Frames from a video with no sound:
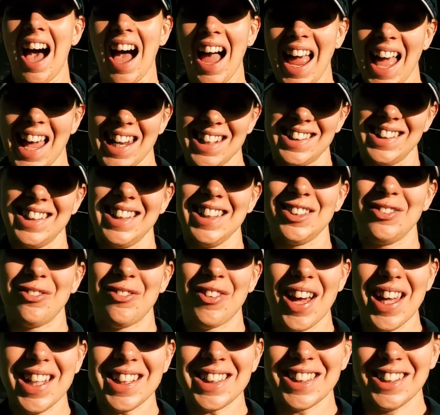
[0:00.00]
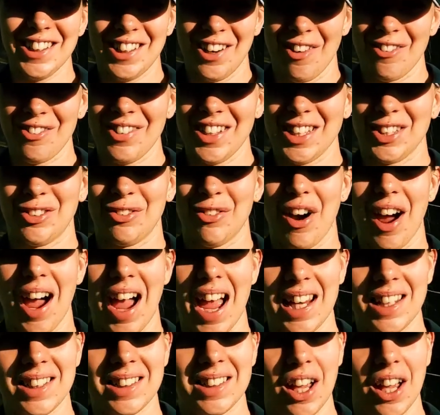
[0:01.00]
I entered his first novice ride.